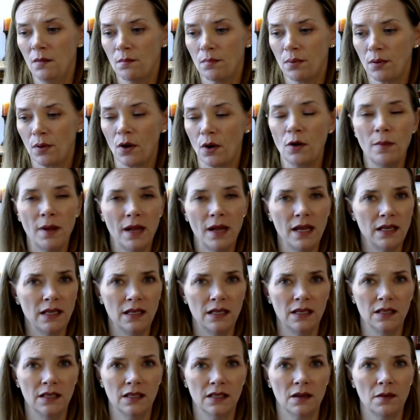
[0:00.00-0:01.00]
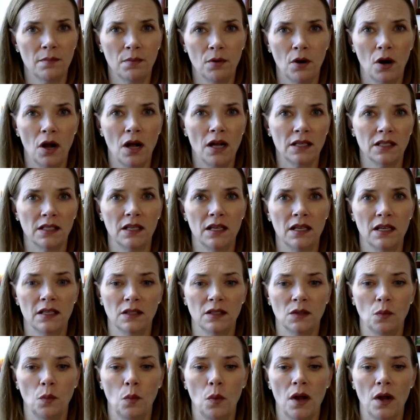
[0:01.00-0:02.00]
Probate is a
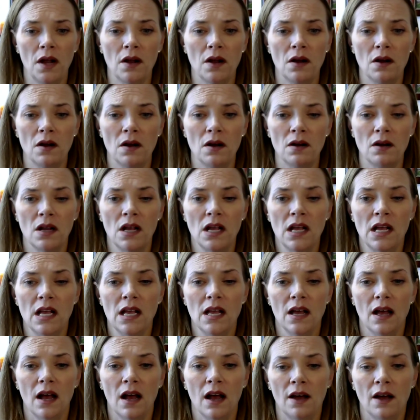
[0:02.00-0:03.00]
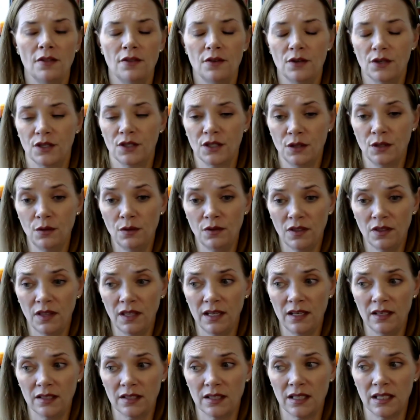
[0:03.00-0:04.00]
process where uh, there's two
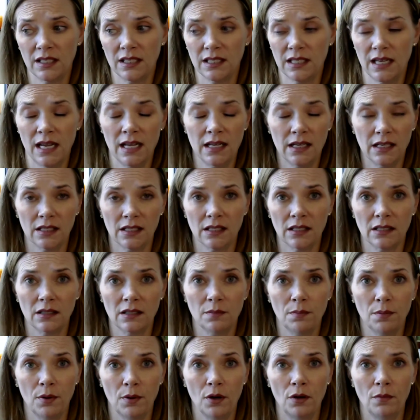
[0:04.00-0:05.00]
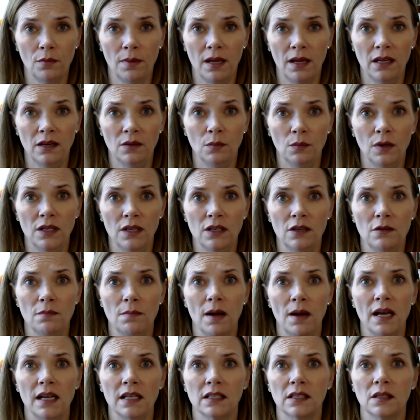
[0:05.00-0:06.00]
things that take us into probate when you
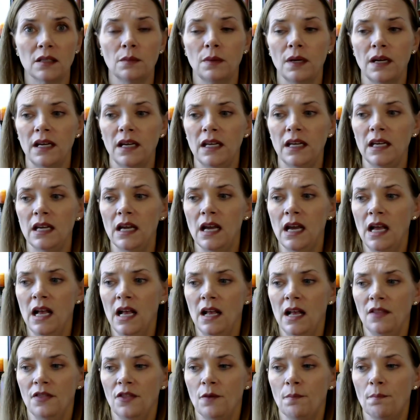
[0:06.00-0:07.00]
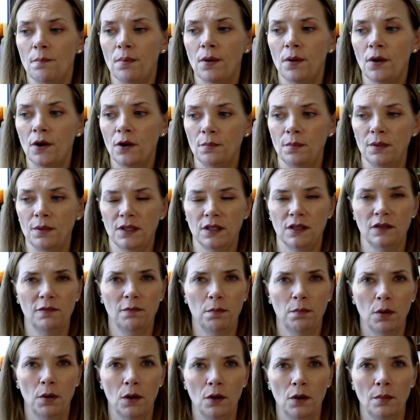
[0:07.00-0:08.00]
pass away. The purpose
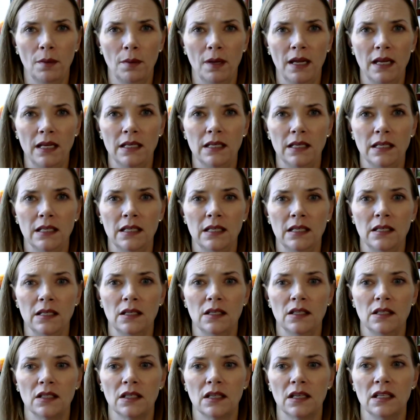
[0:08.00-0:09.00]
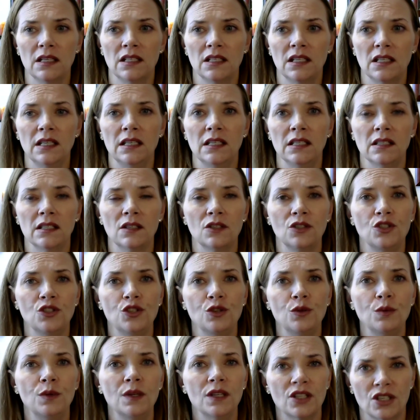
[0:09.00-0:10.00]
of probate is it is a
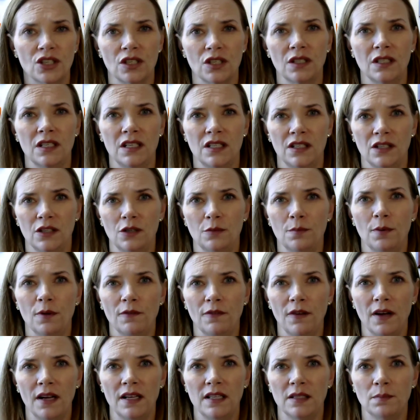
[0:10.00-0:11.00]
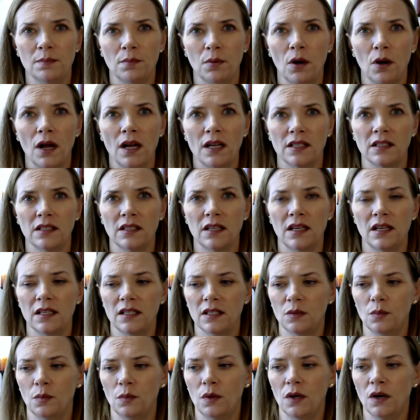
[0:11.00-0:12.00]
judicially supervised
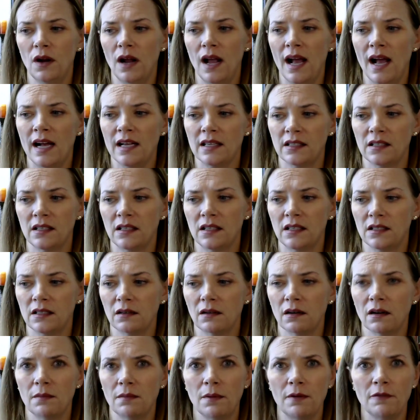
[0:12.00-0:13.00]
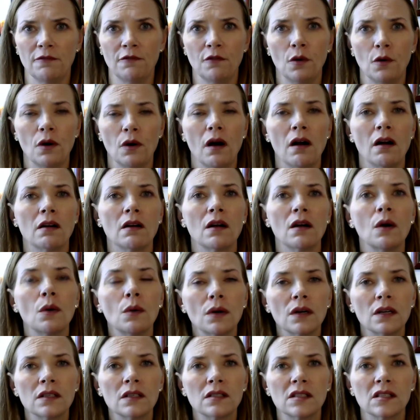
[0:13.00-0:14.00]
process where assets are before our
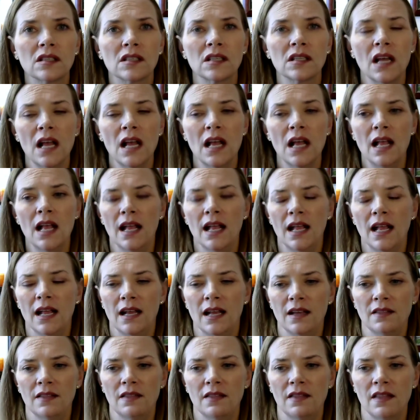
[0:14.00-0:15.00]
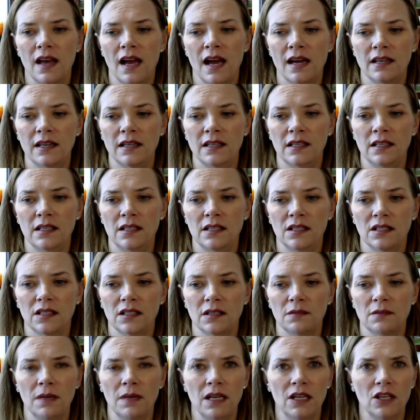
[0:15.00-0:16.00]
courts. And that is
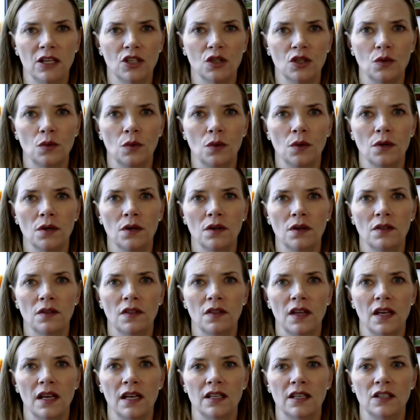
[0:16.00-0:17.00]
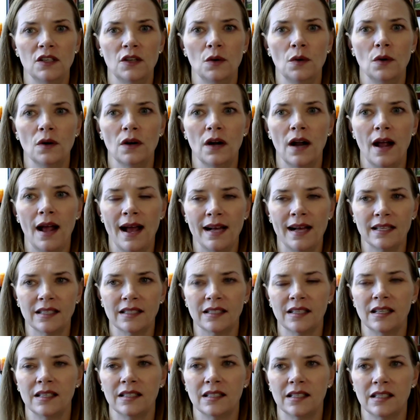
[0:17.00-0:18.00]
to make sure that your
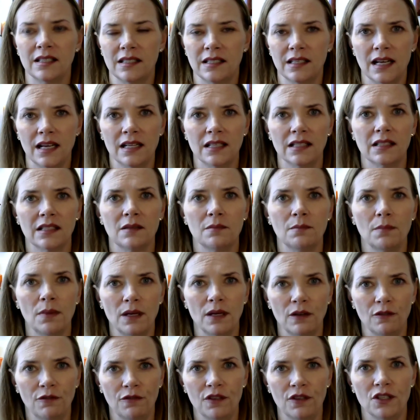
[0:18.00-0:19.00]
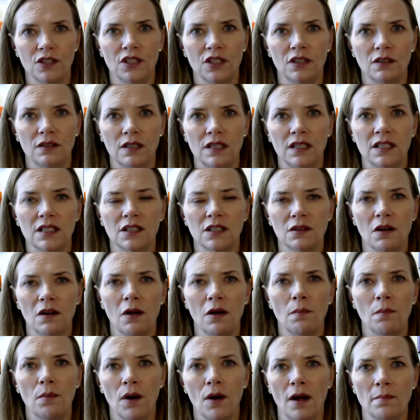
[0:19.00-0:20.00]
assets and debts and beneficiaries are
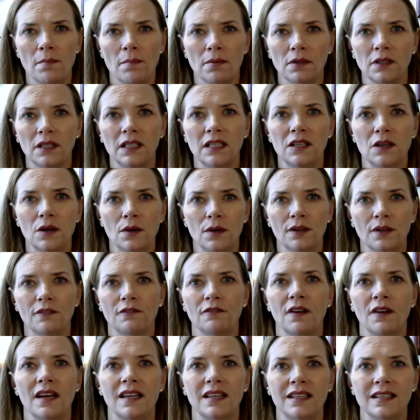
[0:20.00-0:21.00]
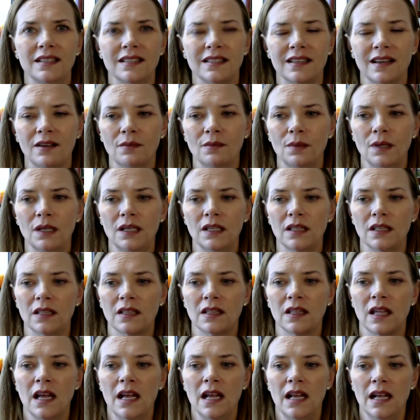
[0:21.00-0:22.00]
all properly notified and dealt with,
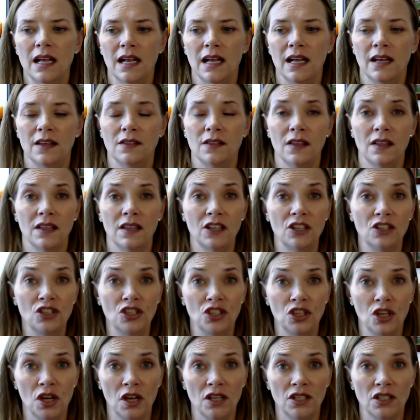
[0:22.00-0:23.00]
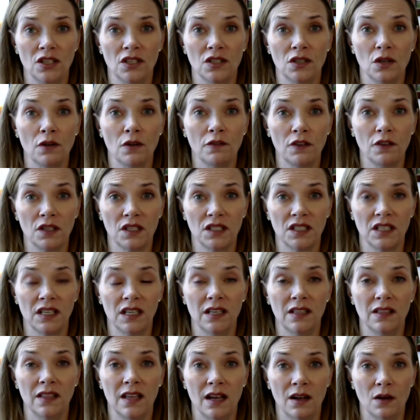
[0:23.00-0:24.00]
and that a judge is
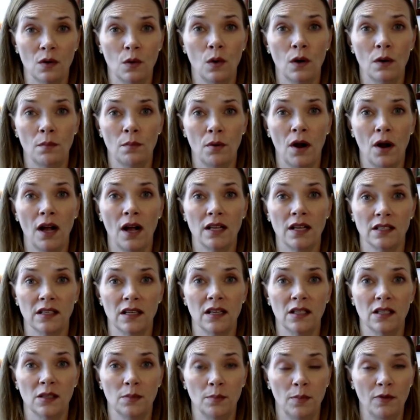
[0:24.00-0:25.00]
overseeing that court process